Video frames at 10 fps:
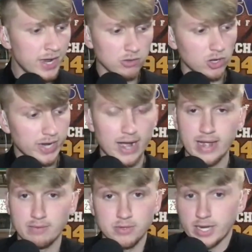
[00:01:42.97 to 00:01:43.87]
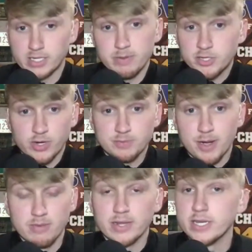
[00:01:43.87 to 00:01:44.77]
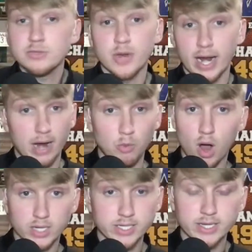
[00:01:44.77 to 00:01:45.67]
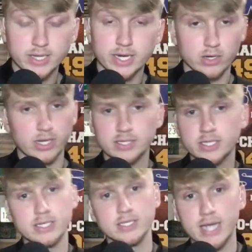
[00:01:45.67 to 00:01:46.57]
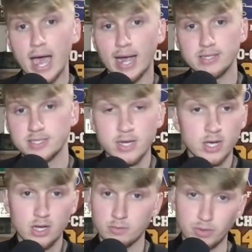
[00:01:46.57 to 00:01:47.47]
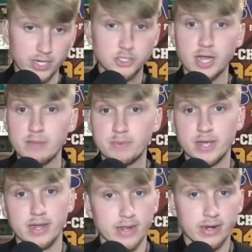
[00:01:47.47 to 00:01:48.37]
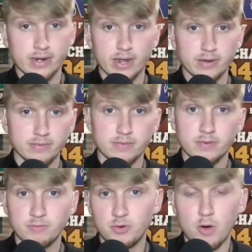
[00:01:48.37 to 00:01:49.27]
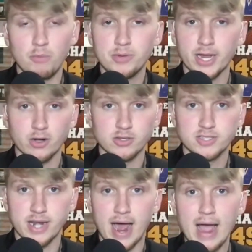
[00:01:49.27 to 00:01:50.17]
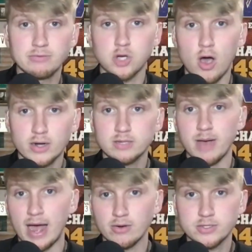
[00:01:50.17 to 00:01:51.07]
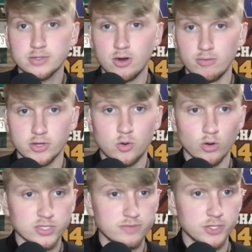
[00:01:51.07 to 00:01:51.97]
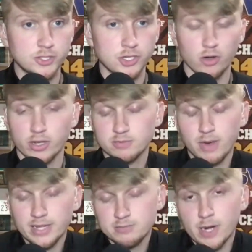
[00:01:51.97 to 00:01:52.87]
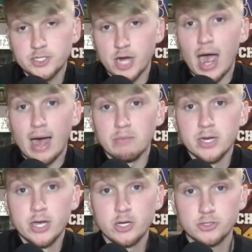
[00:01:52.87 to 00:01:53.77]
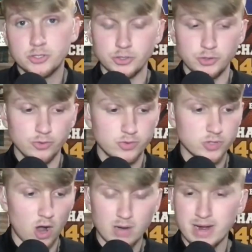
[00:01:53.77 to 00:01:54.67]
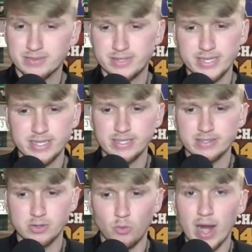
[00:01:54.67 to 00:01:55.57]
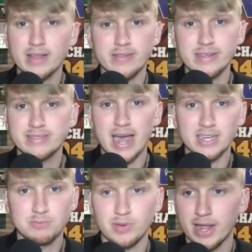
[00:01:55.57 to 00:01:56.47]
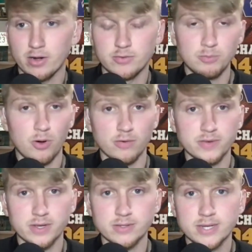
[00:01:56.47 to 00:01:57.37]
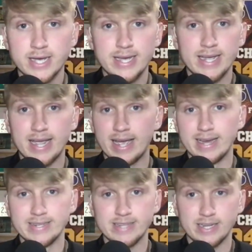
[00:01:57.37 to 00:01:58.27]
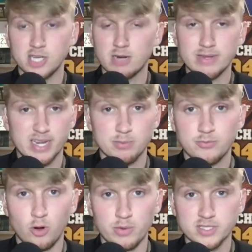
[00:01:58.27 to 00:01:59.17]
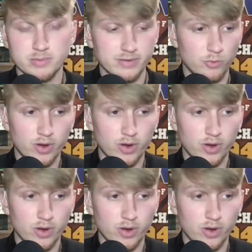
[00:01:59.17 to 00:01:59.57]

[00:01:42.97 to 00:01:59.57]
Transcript: Now, look, I, I like to be transparent about this. When I, I walked in there and I see these guys and uh, Blake Shapen and, and football players that I've talked about over the course of this show, it's my it's my job to talk about the, the way that these guys play on a football field and and talk about their performance.